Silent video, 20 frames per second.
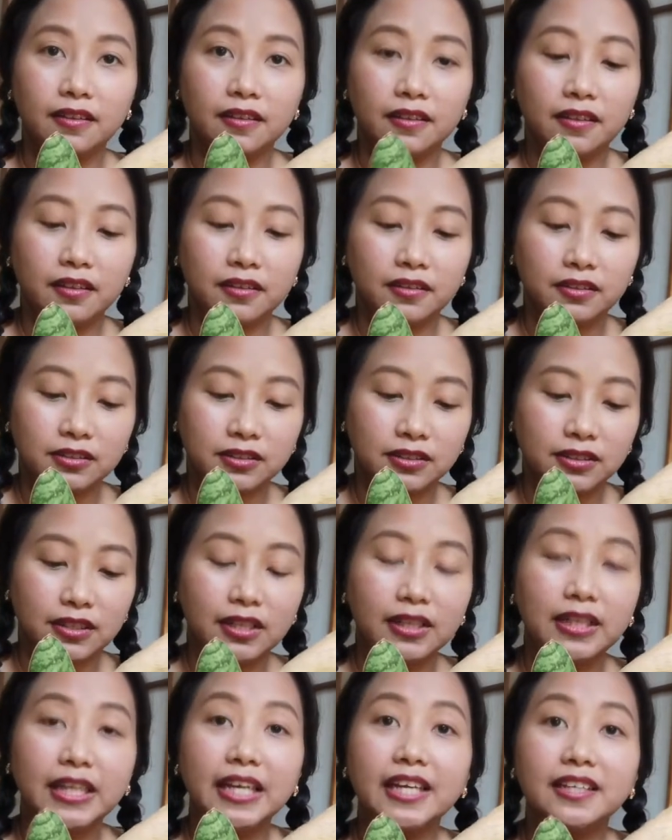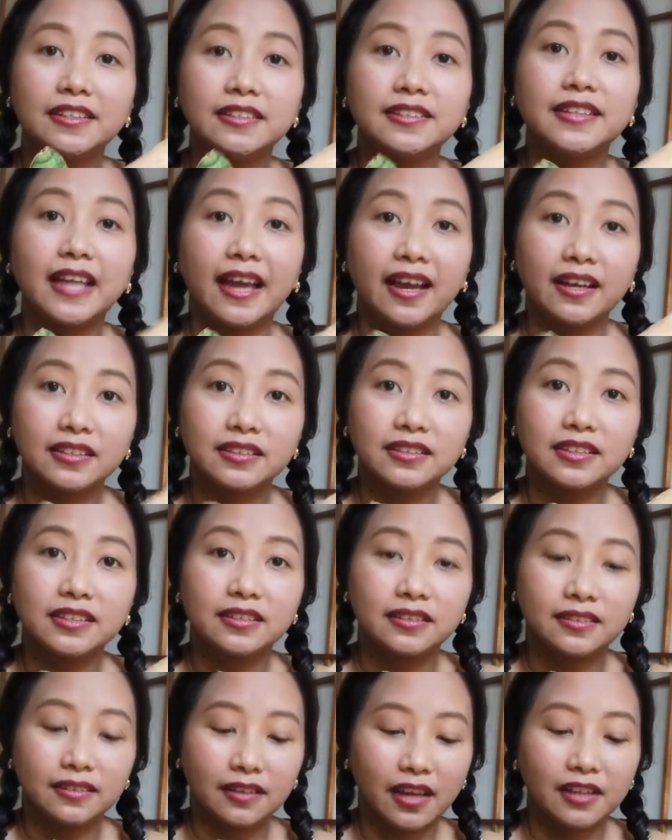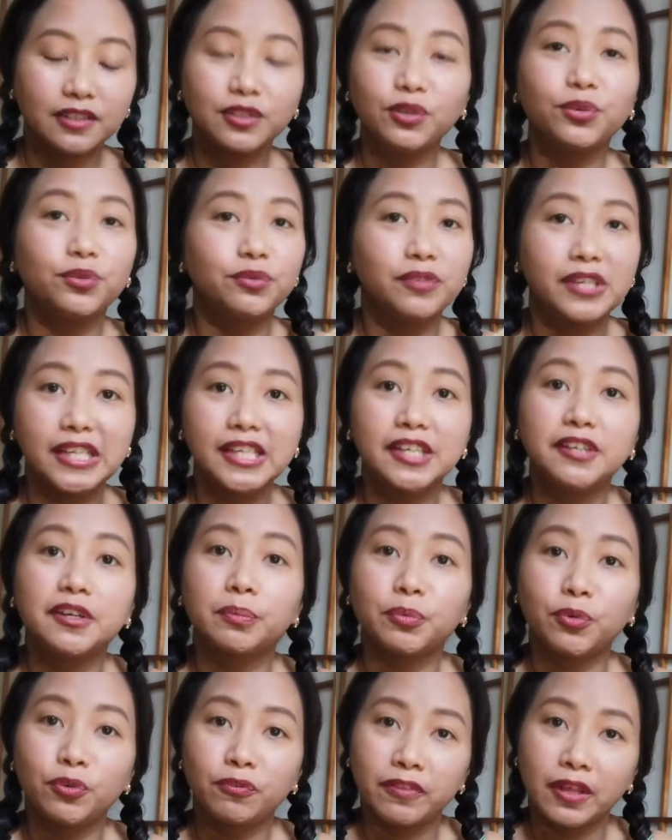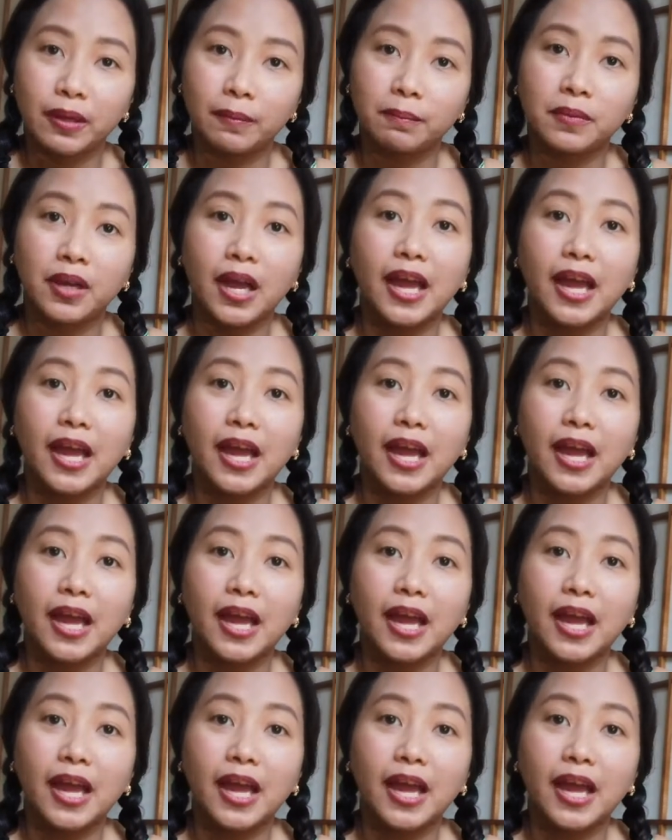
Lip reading: they're still intact, I don't really remove them.